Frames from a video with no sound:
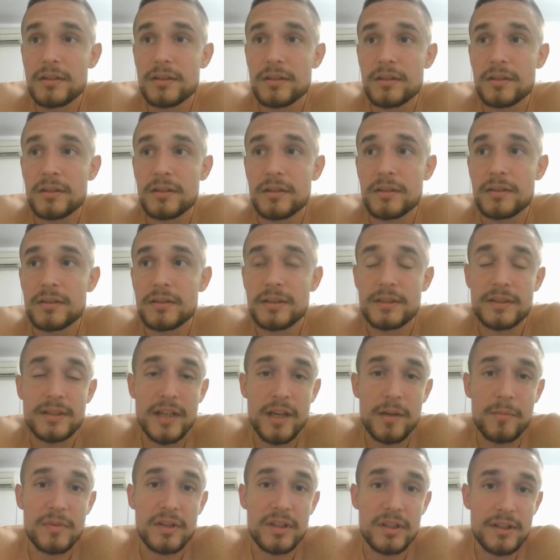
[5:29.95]
the
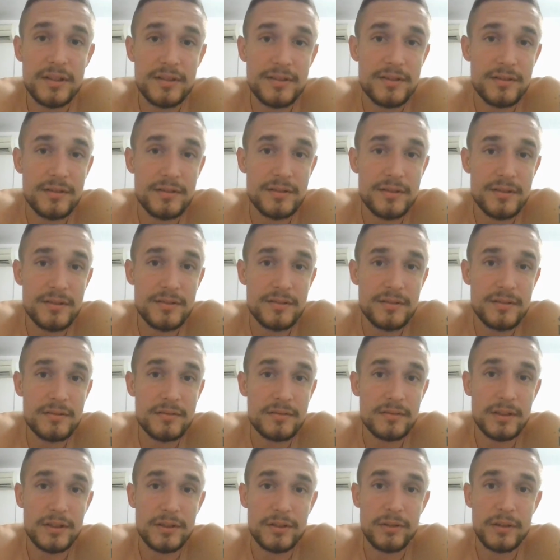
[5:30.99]
time and resources
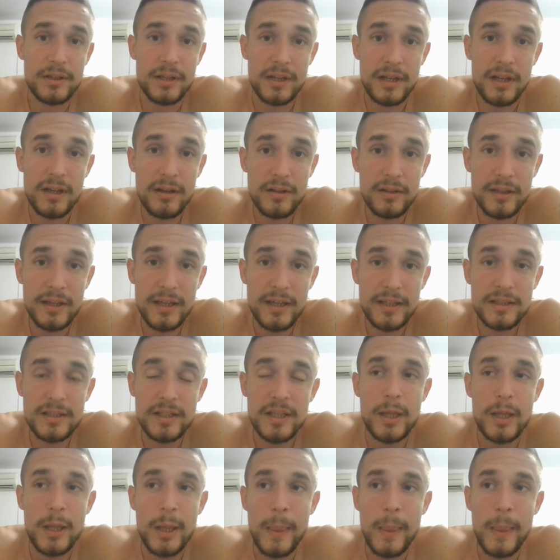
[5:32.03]
that you can allocate.